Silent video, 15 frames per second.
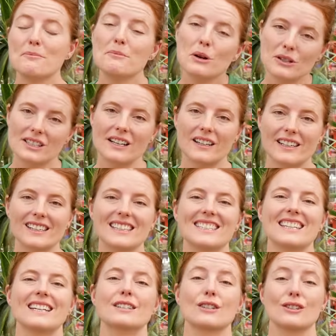most succulents
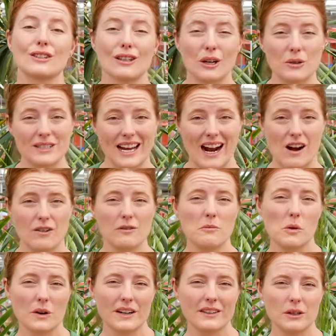tend to slow down
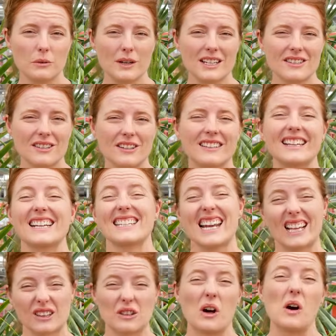more in the winter and they
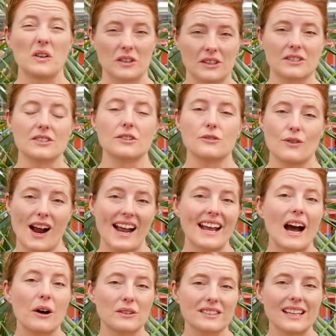take longer to dry
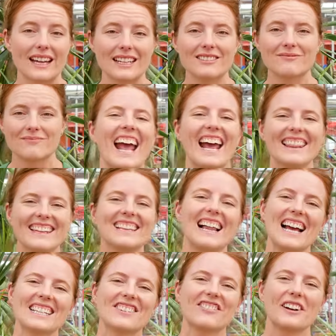out then. And the
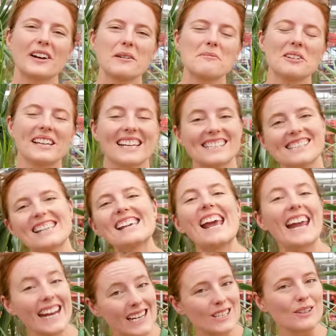last variable is the
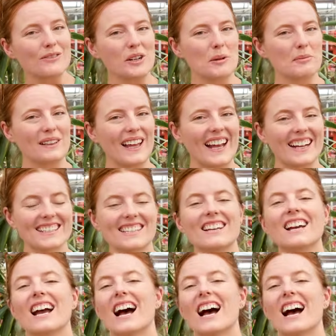age of your plant.